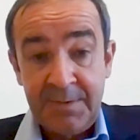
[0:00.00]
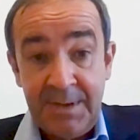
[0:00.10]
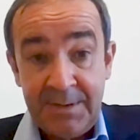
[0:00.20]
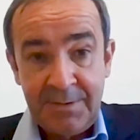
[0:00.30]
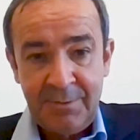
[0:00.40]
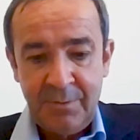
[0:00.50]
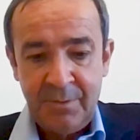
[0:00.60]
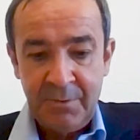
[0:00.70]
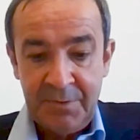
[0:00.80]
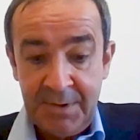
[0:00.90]
needs to
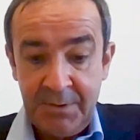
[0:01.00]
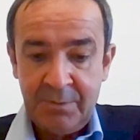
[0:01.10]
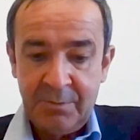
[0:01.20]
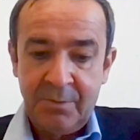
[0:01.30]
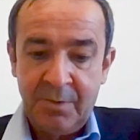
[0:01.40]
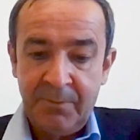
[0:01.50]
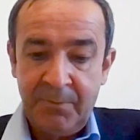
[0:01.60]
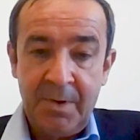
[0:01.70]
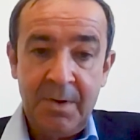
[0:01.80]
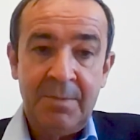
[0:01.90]
continue to
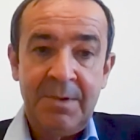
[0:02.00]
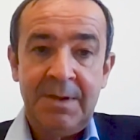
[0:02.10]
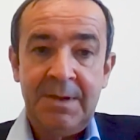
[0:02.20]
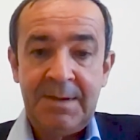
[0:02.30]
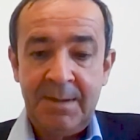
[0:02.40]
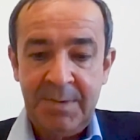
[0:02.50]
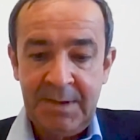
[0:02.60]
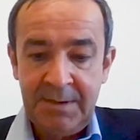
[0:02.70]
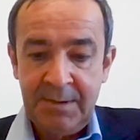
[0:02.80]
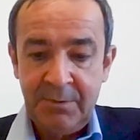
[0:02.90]
confirm its
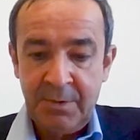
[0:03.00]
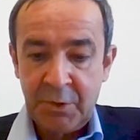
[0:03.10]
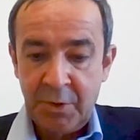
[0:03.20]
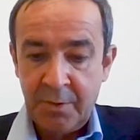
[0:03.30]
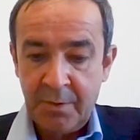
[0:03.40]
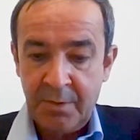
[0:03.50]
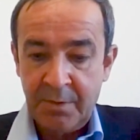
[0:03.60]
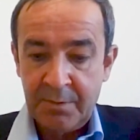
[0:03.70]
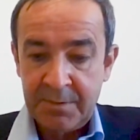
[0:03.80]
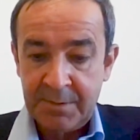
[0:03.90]
ability to ensure a
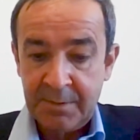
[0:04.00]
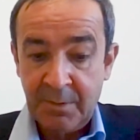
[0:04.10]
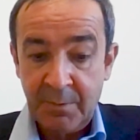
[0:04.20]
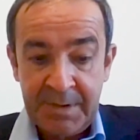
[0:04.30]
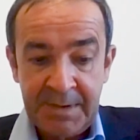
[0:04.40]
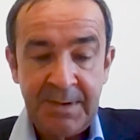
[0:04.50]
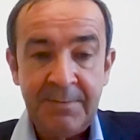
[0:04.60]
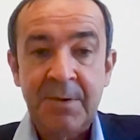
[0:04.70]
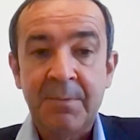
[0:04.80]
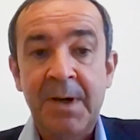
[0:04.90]
constant
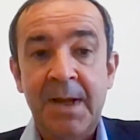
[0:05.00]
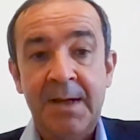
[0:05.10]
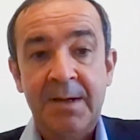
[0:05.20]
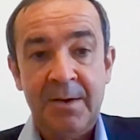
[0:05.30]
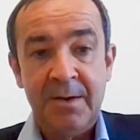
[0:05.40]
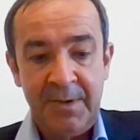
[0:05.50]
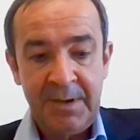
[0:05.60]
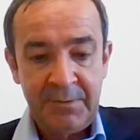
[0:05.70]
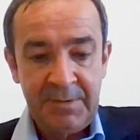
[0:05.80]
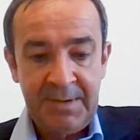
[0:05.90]
competitive supply of
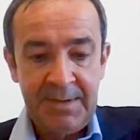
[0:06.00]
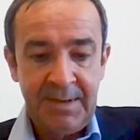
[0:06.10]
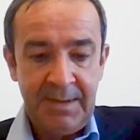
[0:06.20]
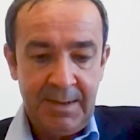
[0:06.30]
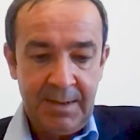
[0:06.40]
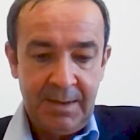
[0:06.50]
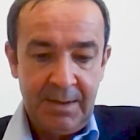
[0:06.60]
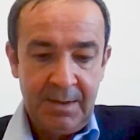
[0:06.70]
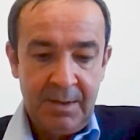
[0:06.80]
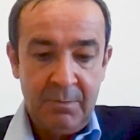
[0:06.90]
electricity
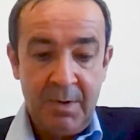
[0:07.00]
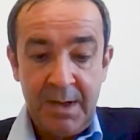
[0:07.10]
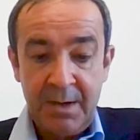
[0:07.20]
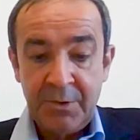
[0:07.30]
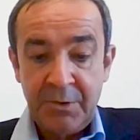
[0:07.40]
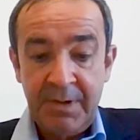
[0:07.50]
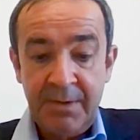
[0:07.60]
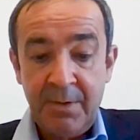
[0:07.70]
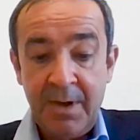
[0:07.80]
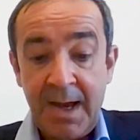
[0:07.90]
while
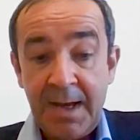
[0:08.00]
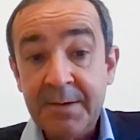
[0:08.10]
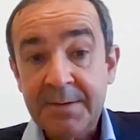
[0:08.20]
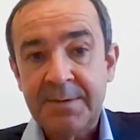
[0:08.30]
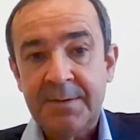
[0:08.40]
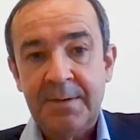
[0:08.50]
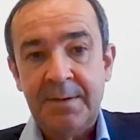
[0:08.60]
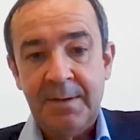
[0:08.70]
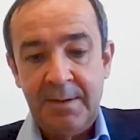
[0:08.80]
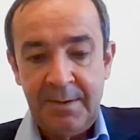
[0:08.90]
ensuring the highest
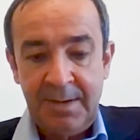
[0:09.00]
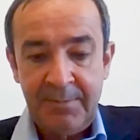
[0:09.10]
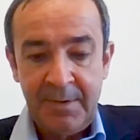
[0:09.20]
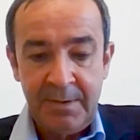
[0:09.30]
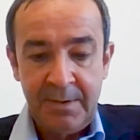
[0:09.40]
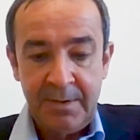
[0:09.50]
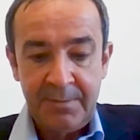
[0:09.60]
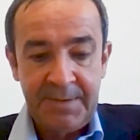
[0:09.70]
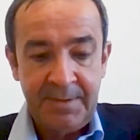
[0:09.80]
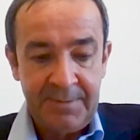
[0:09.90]
level of
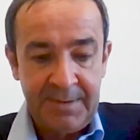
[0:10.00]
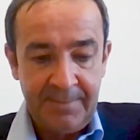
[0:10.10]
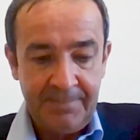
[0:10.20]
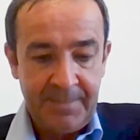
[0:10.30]
safety.